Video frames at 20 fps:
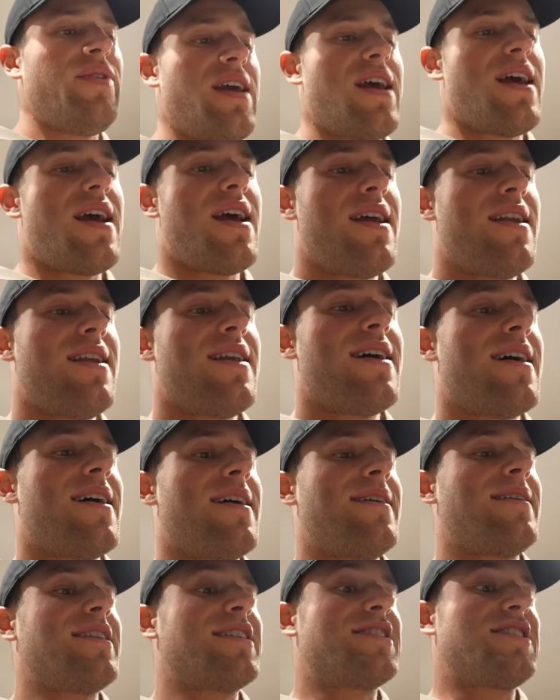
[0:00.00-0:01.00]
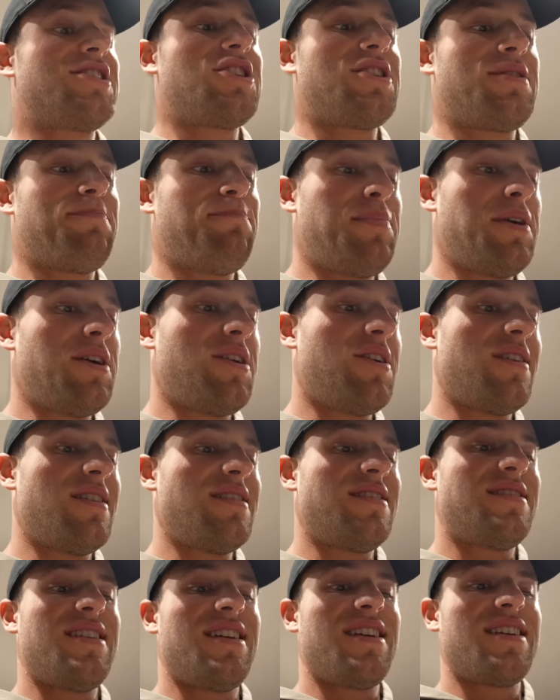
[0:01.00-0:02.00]
and uh,
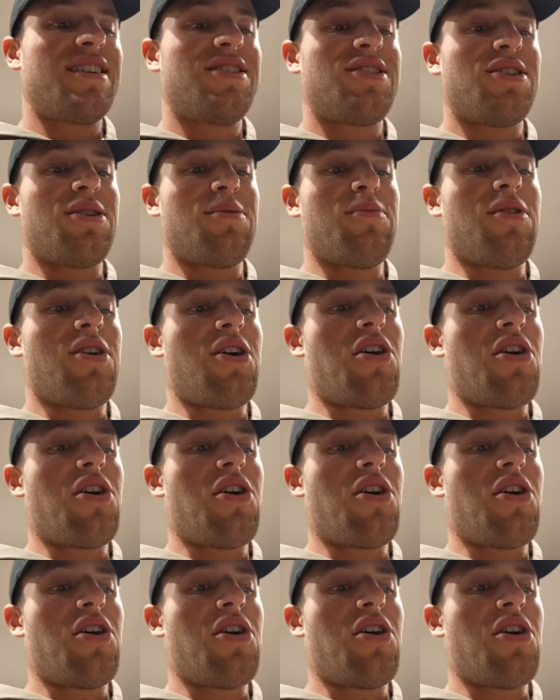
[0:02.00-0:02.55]
experiencing some